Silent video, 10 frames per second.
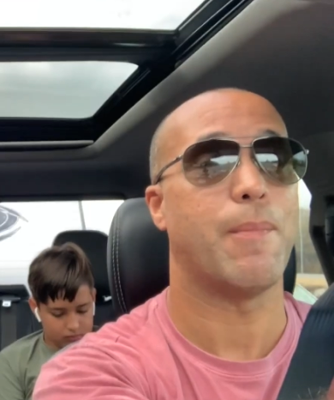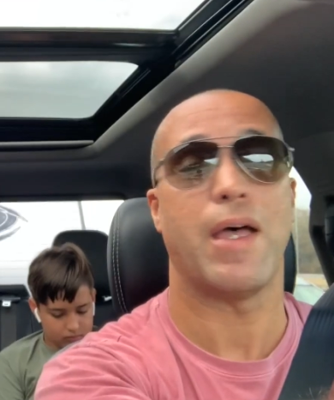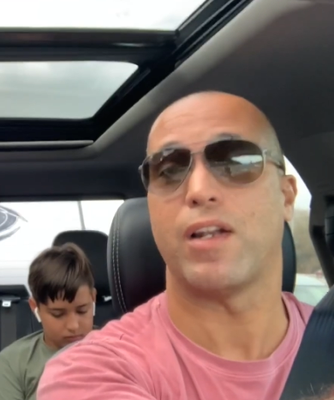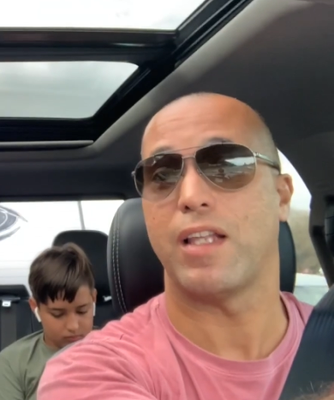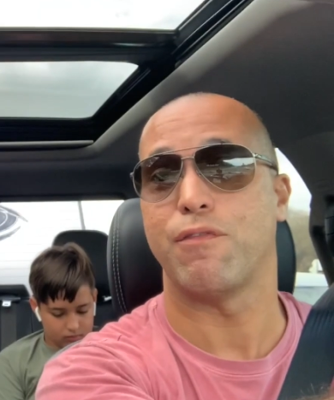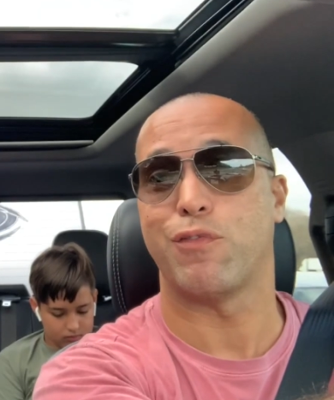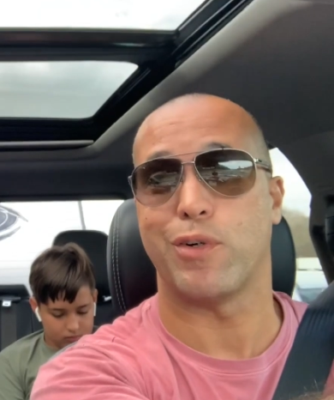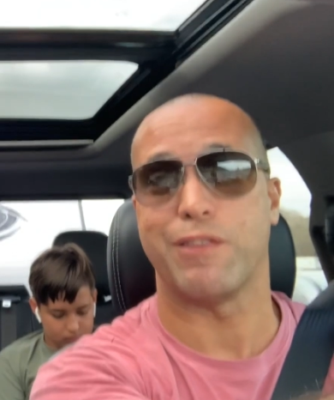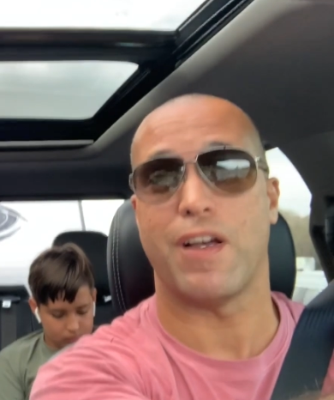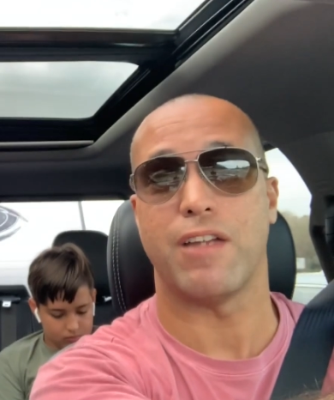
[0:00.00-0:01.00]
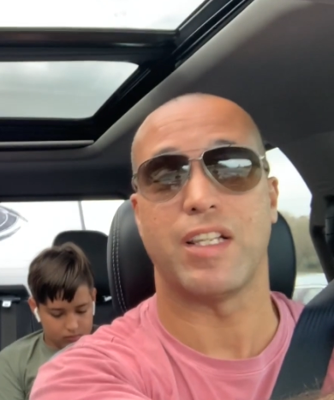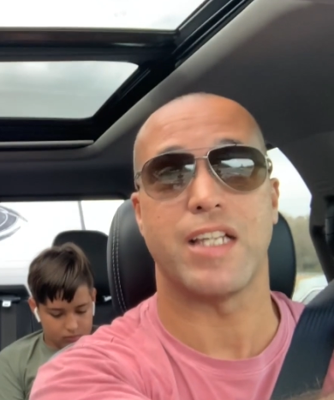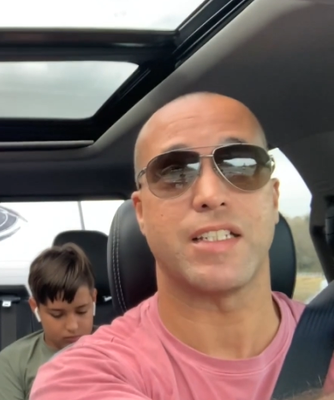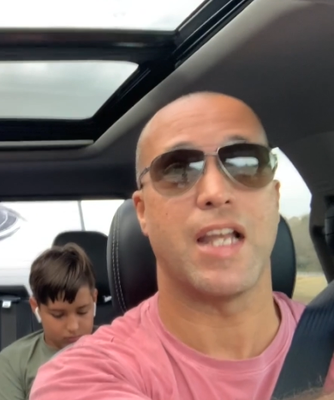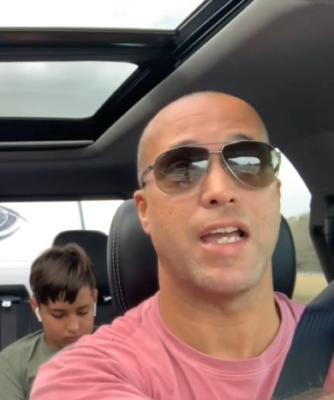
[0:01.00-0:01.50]
Speaker 1: about eleven forty-five
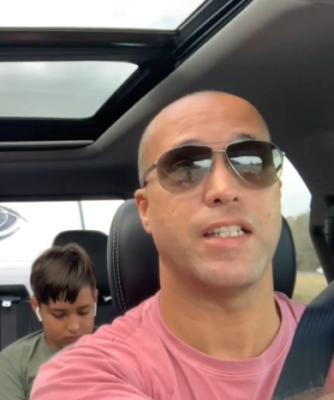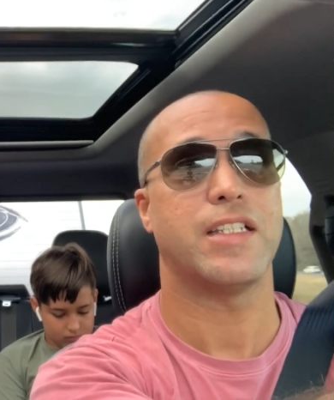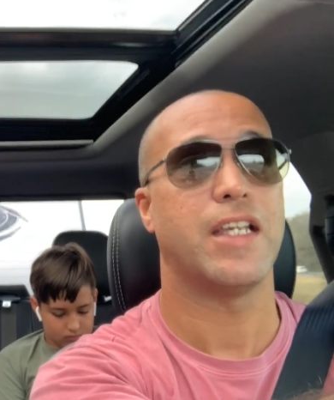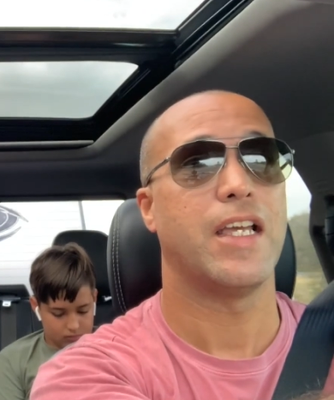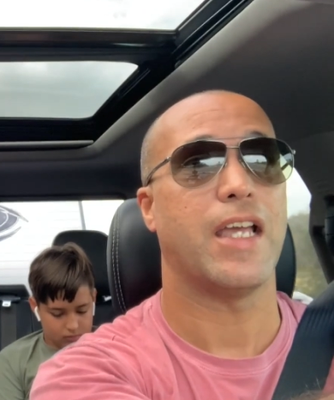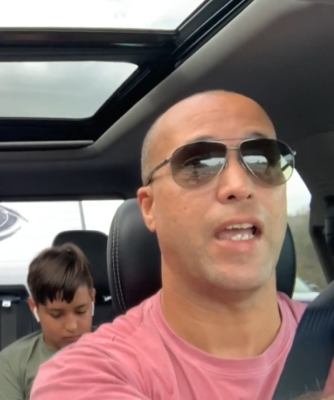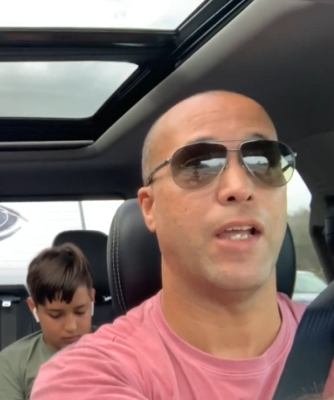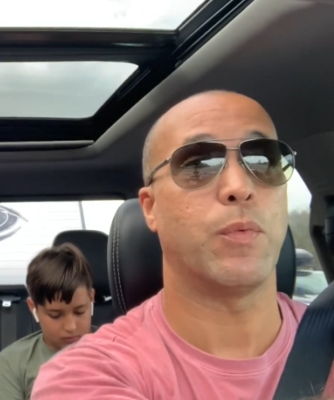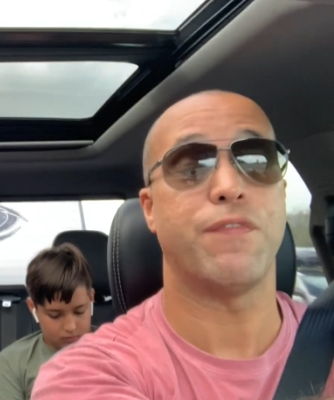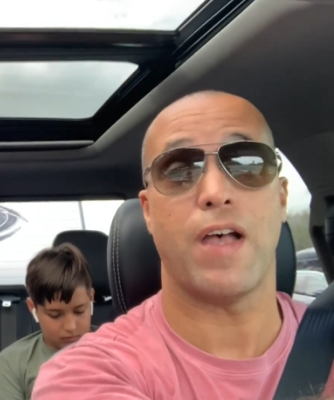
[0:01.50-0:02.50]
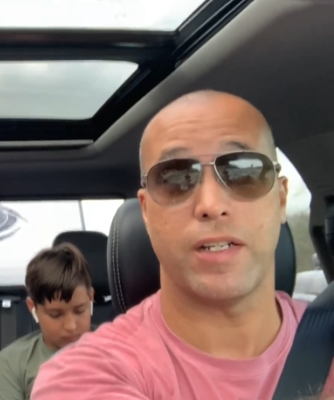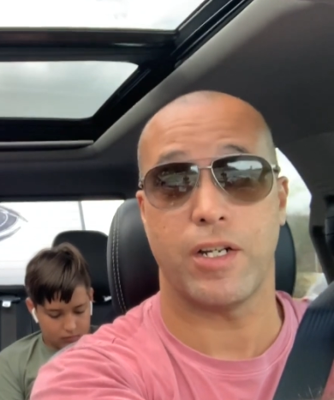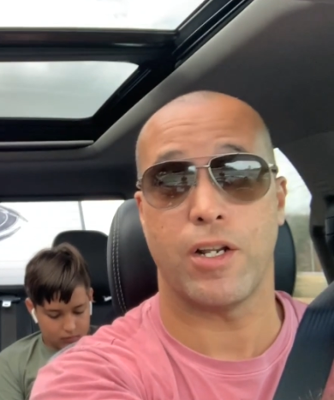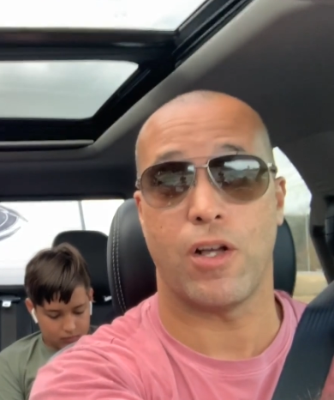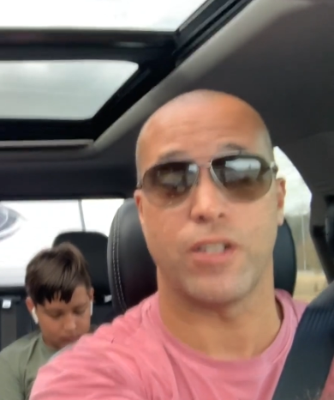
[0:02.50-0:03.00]
last night, and we found
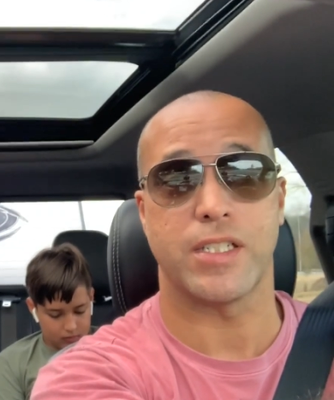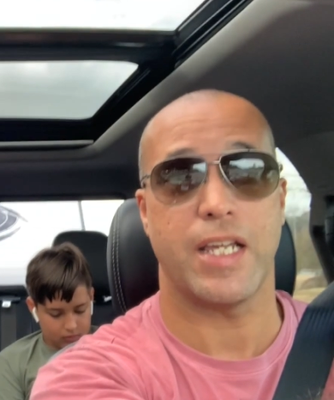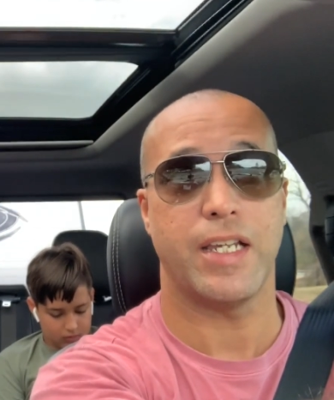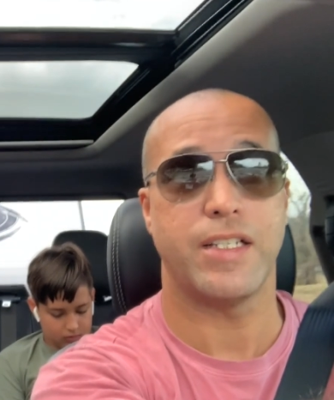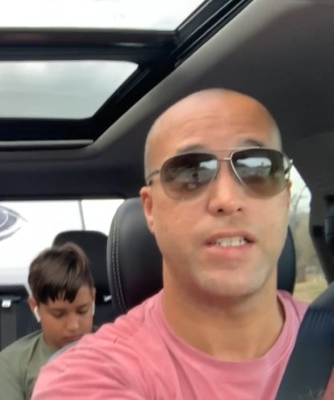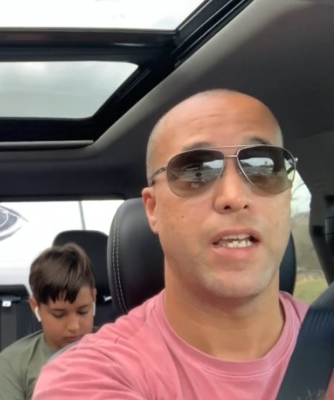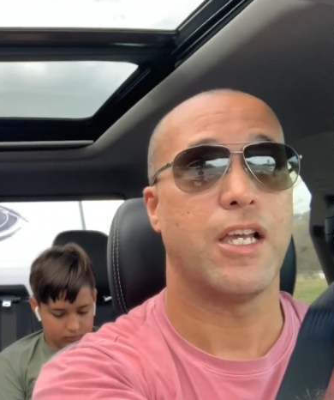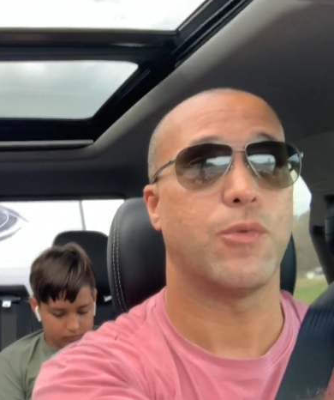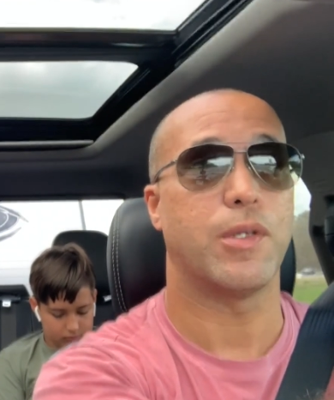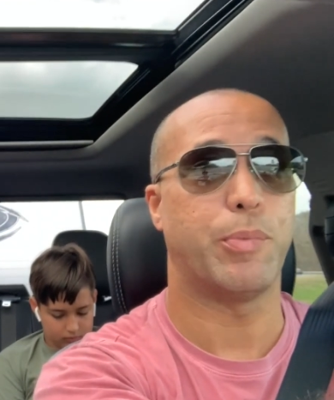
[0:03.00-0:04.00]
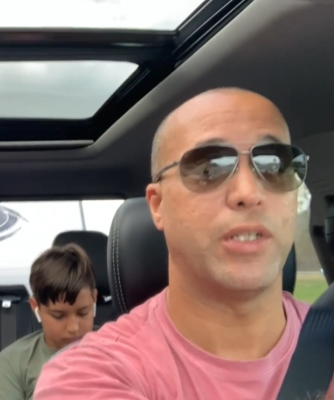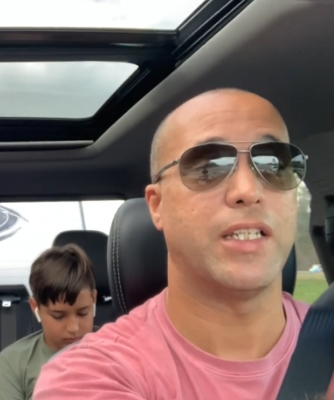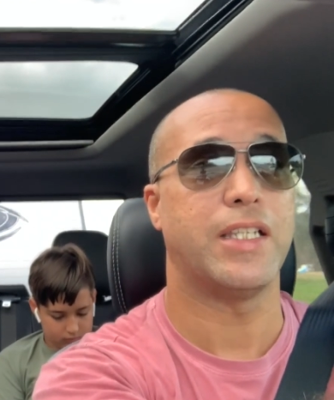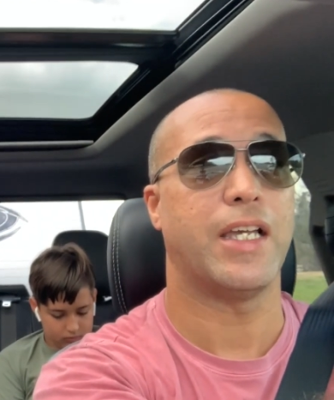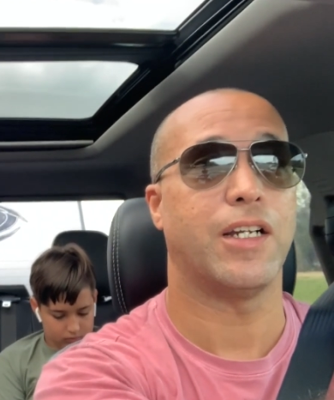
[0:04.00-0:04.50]
it on Allstays. We pulled
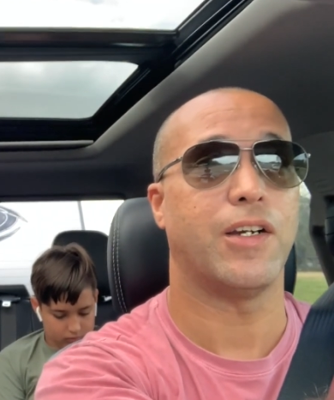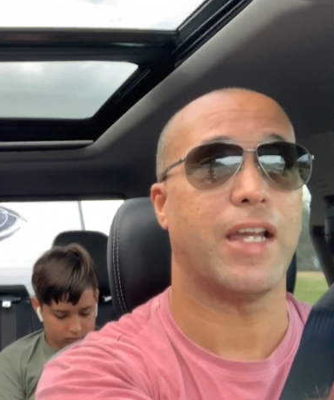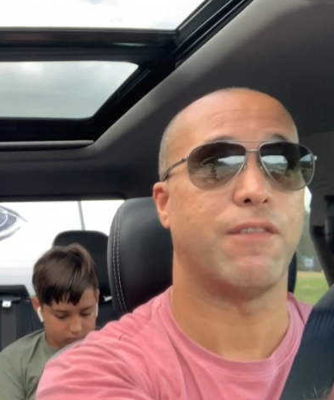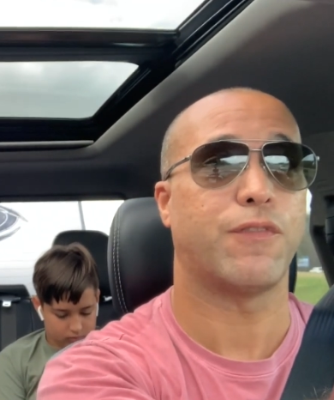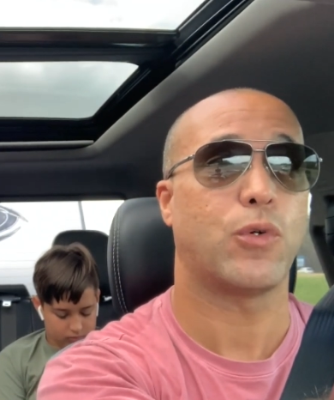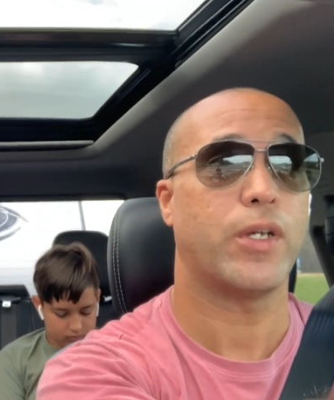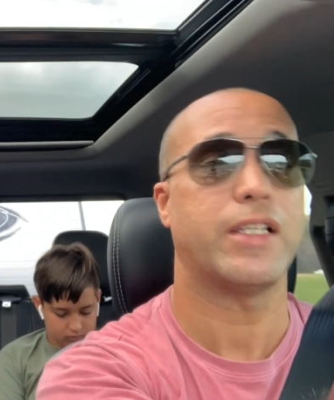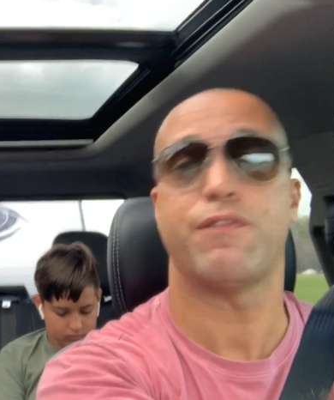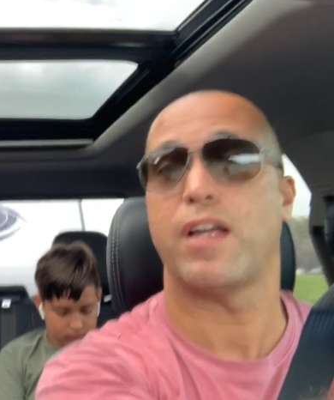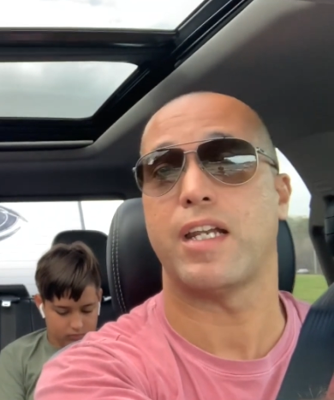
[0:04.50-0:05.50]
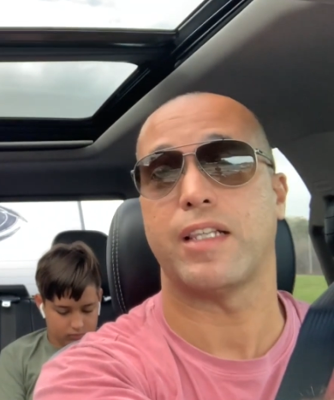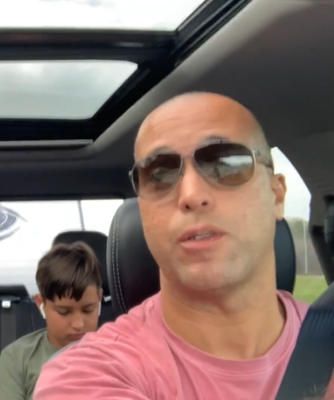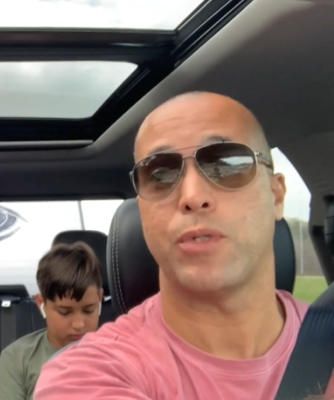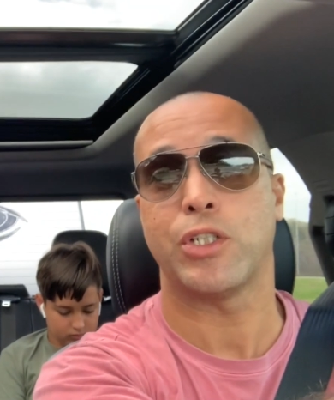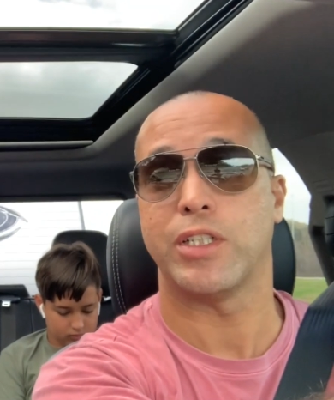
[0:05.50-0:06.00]
in there and quickly found out
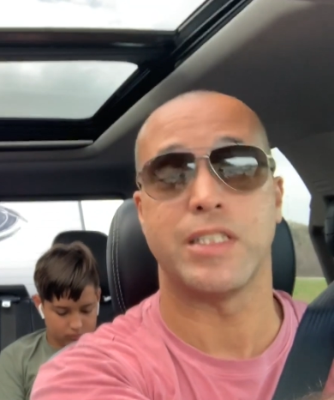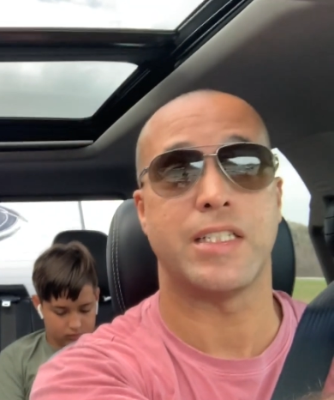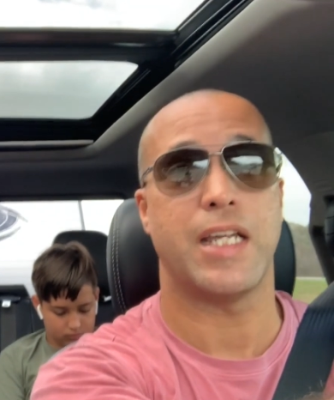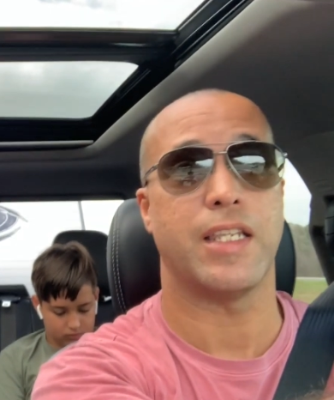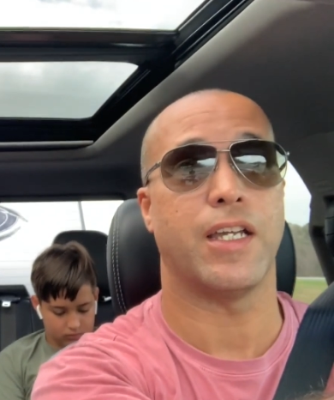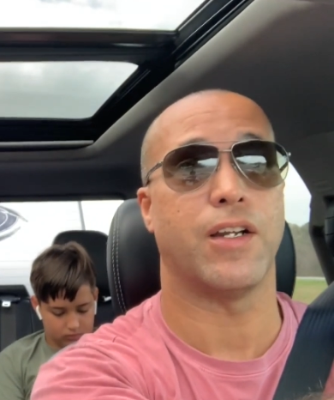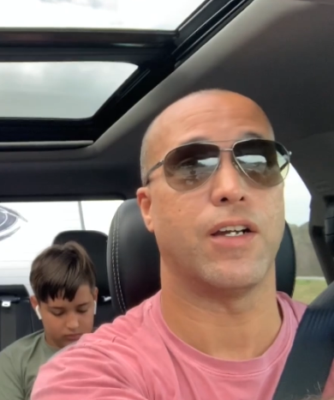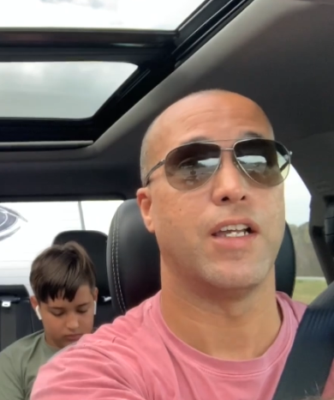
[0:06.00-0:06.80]
that we couldn't stay there.